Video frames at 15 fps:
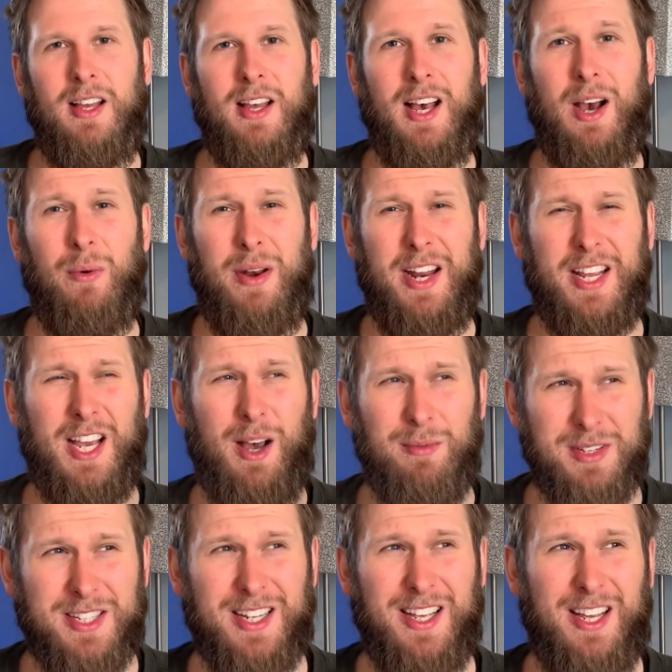And when it comes
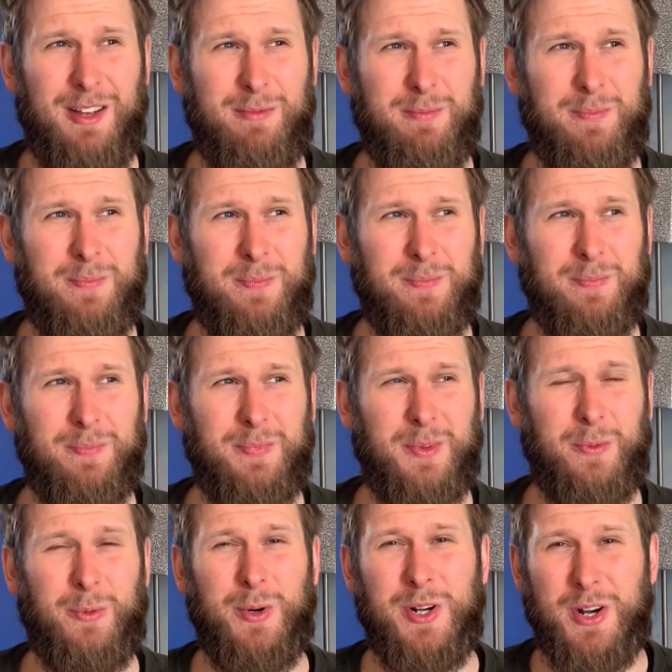to Him,
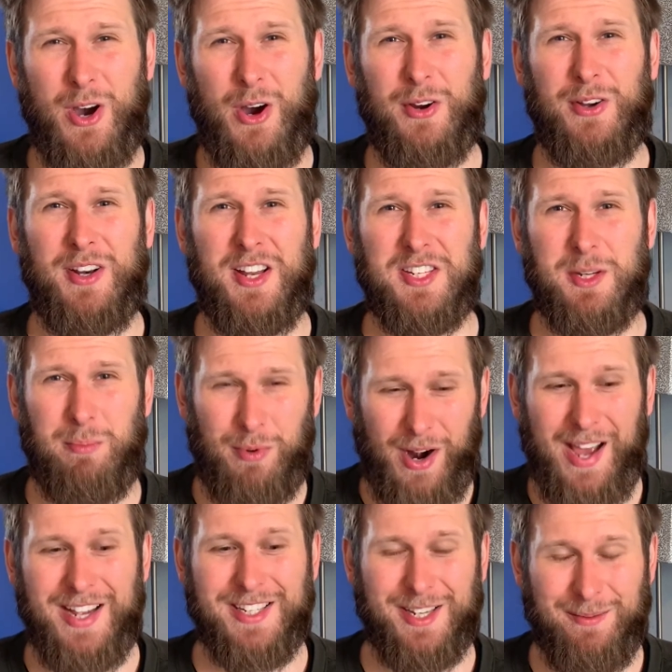we're not going to
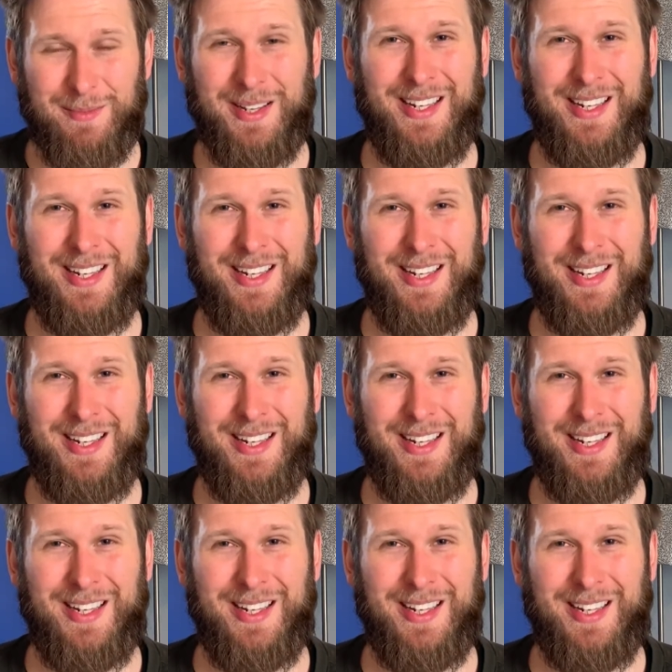surprise Him.